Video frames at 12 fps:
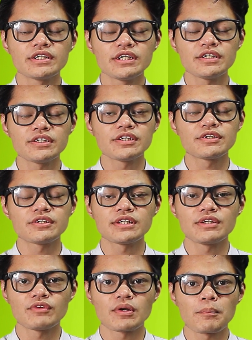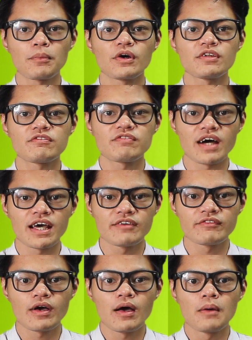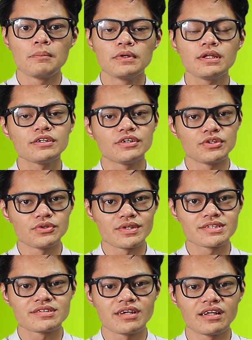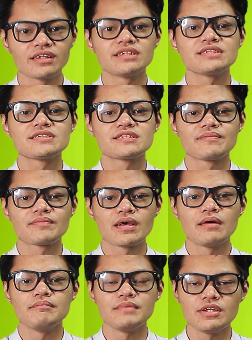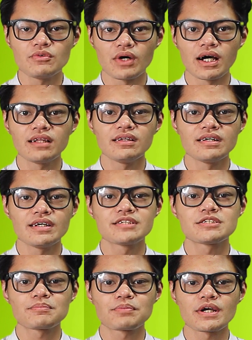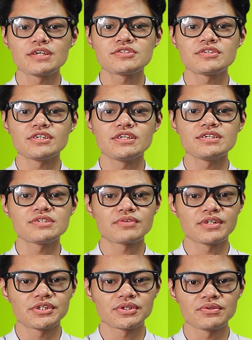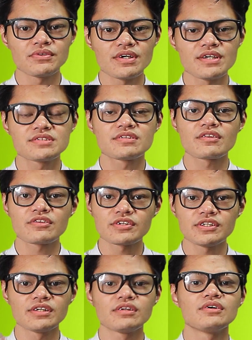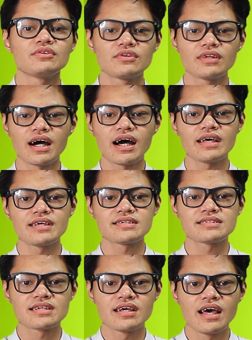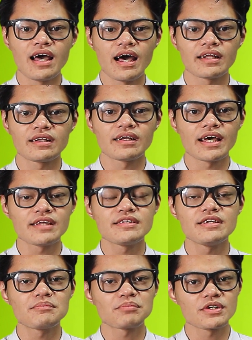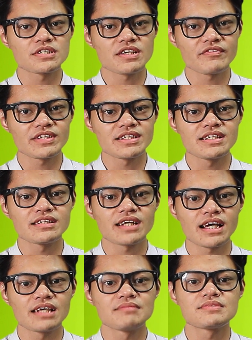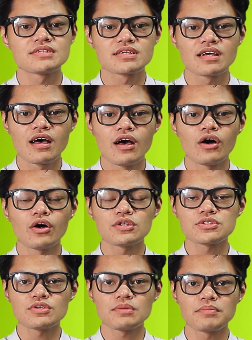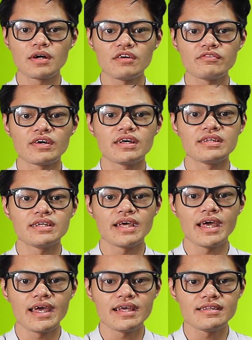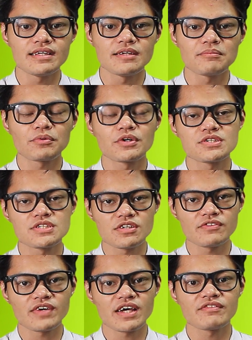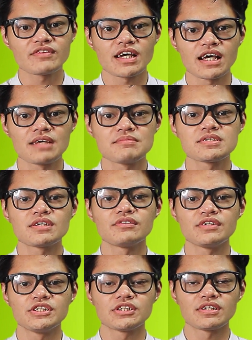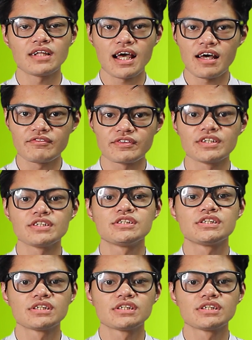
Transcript: $331.5 billion. Meanwhile, its price-to-earnings ratio is the third to the highest at 19.17 times, also above the 18.05 times regional average.